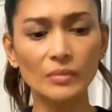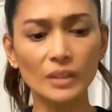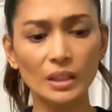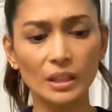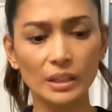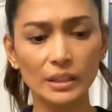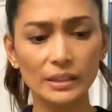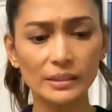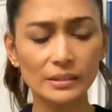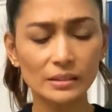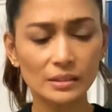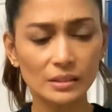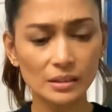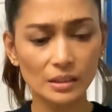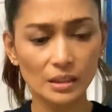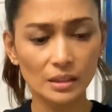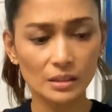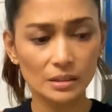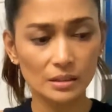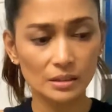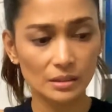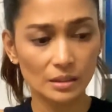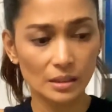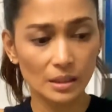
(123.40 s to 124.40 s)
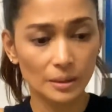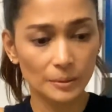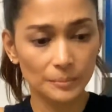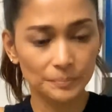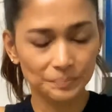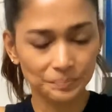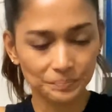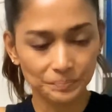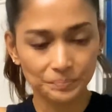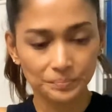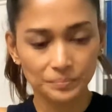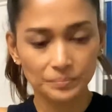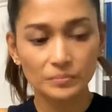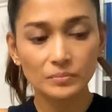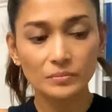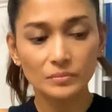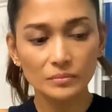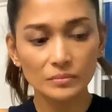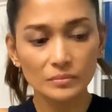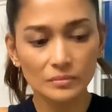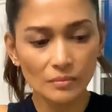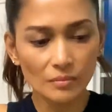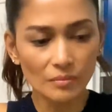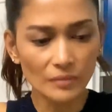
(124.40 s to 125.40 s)
It's a
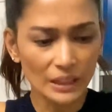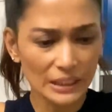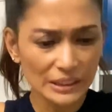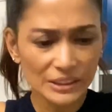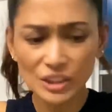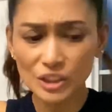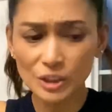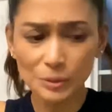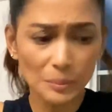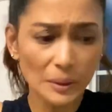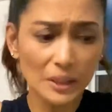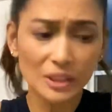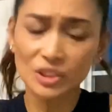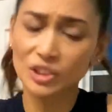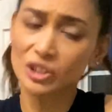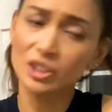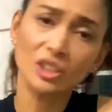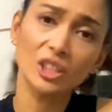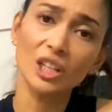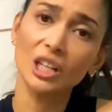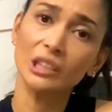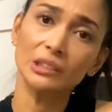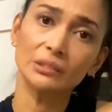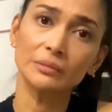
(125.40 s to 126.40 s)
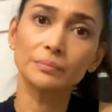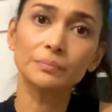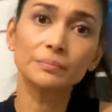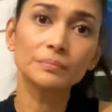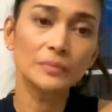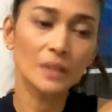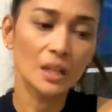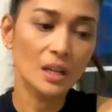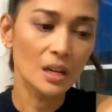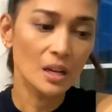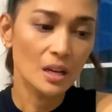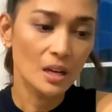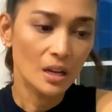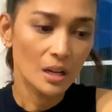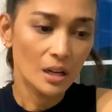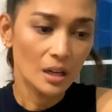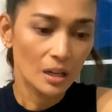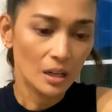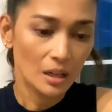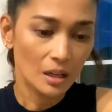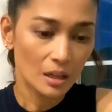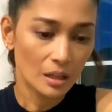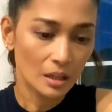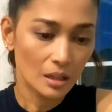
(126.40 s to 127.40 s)
special gun.
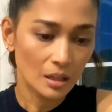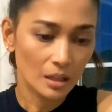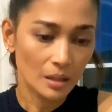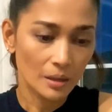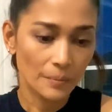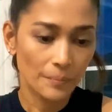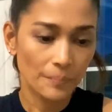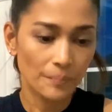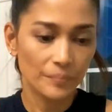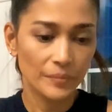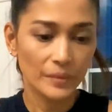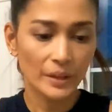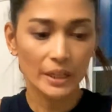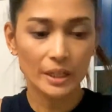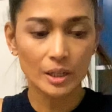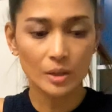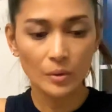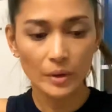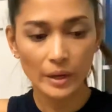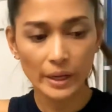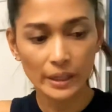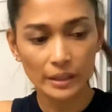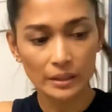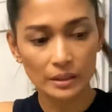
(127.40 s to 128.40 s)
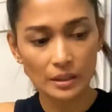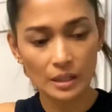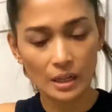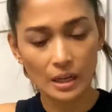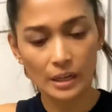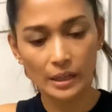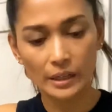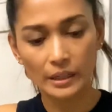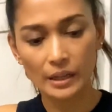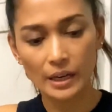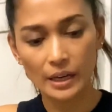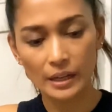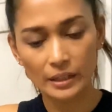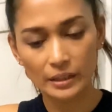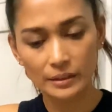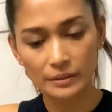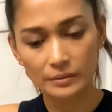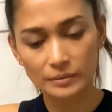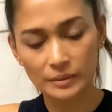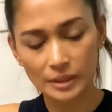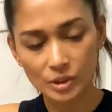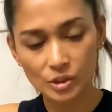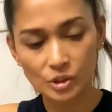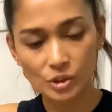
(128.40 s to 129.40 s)
Anyway, I
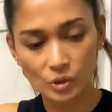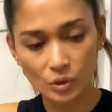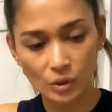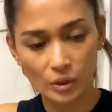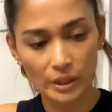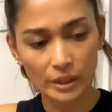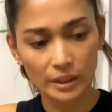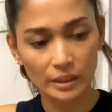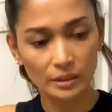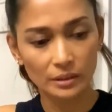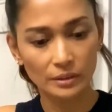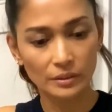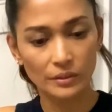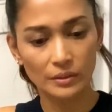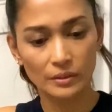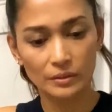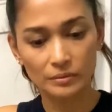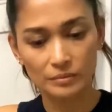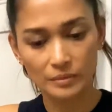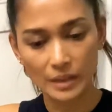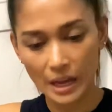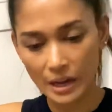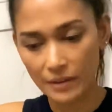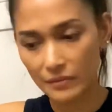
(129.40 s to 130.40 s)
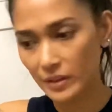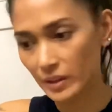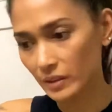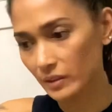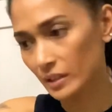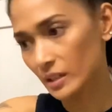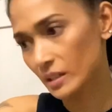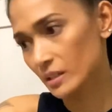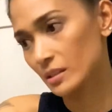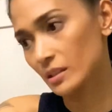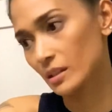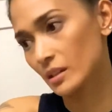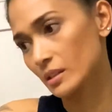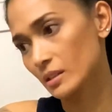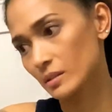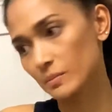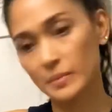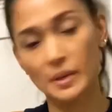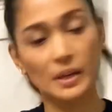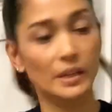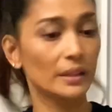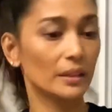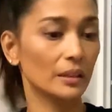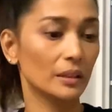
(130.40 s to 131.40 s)
enjoy having this as
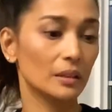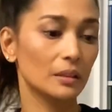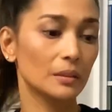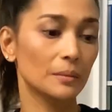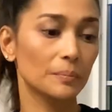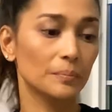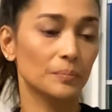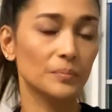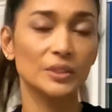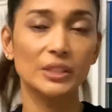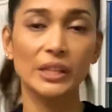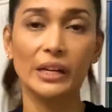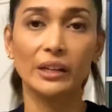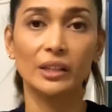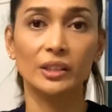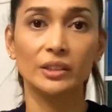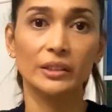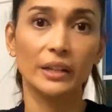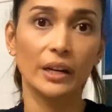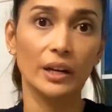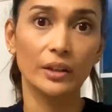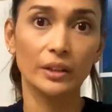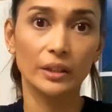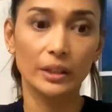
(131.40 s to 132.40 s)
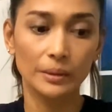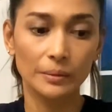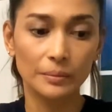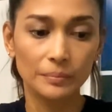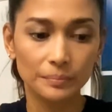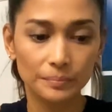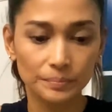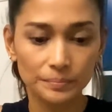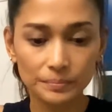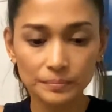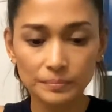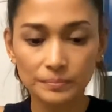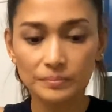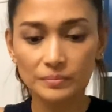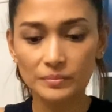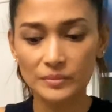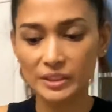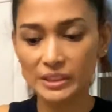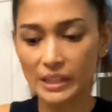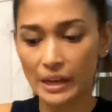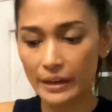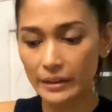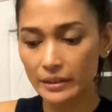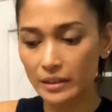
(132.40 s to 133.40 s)
my secondary
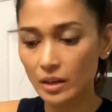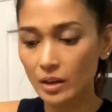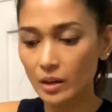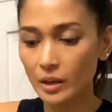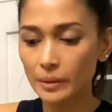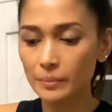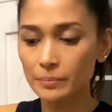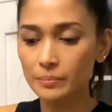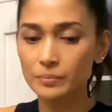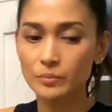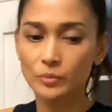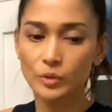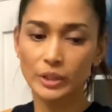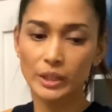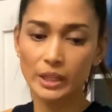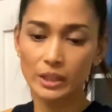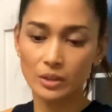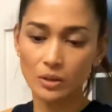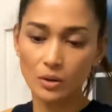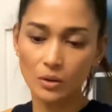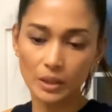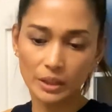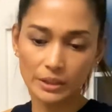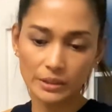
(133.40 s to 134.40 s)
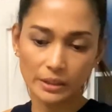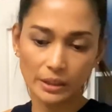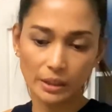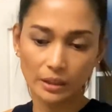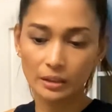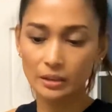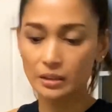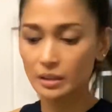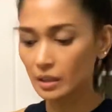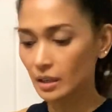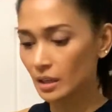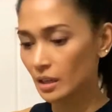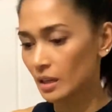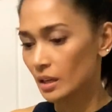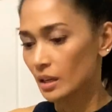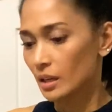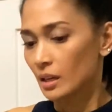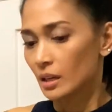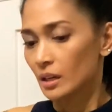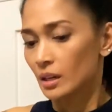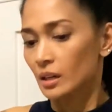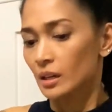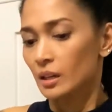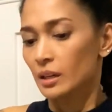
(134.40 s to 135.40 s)
sidearm when I go hunting.
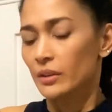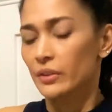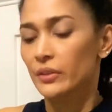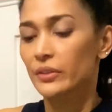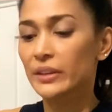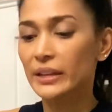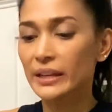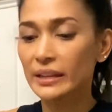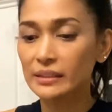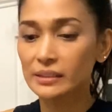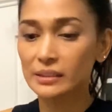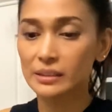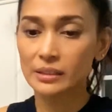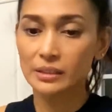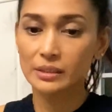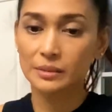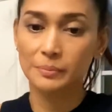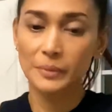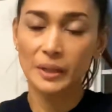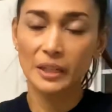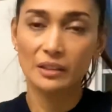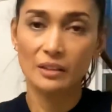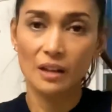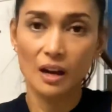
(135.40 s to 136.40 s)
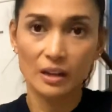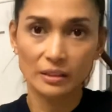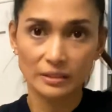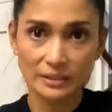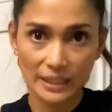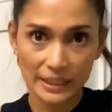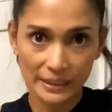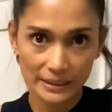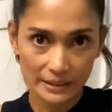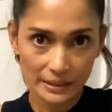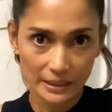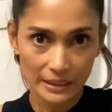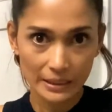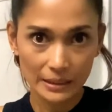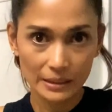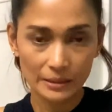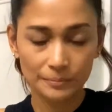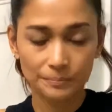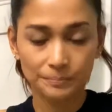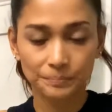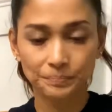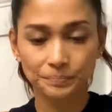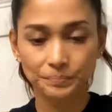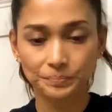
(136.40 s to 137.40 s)
This is my Glock
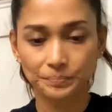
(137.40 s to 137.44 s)
19.